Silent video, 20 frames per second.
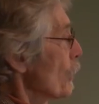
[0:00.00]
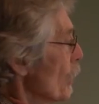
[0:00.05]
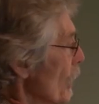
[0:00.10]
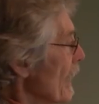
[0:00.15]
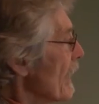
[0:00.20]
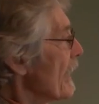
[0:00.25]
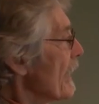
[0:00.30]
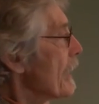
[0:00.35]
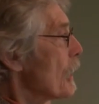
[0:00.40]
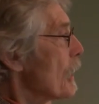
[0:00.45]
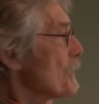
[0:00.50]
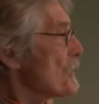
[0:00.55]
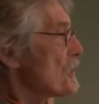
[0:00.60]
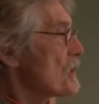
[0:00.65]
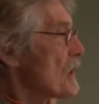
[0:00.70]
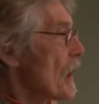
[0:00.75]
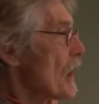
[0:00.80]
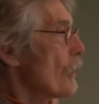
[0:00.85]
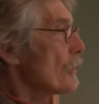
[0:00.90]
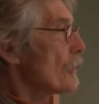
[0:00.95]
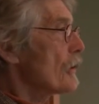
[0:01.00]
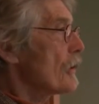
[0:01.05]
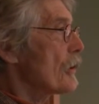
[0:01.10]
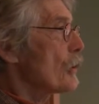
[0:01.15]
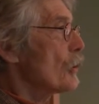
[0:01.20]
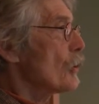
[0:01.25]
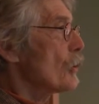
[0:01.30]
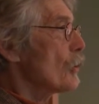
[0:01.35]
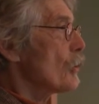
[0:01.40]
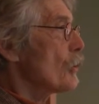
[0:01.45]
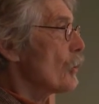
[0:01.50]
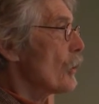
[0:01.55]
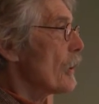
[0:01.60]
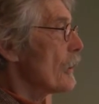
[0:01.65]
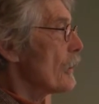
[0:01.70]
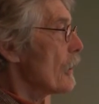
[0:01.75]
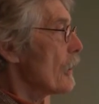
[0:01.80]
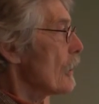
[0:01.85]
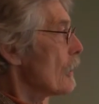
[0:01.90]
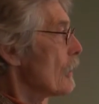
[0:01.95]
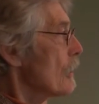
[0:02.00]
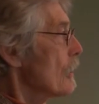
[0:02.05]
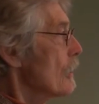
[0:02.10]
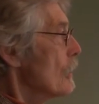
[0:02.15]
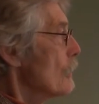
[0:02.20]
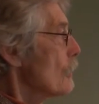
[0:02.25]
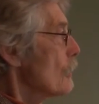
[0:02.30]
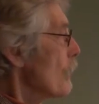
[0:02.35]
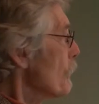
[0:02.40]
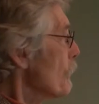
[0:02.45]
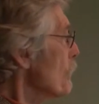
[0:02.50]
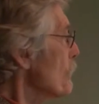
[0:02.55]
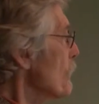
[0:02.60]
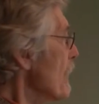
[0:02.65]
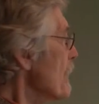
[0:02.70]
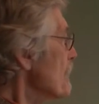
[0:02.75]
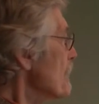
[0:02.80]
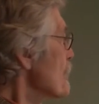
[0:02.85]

for the next month, I wrote, wrote, wrote, wrote, wrote as much as I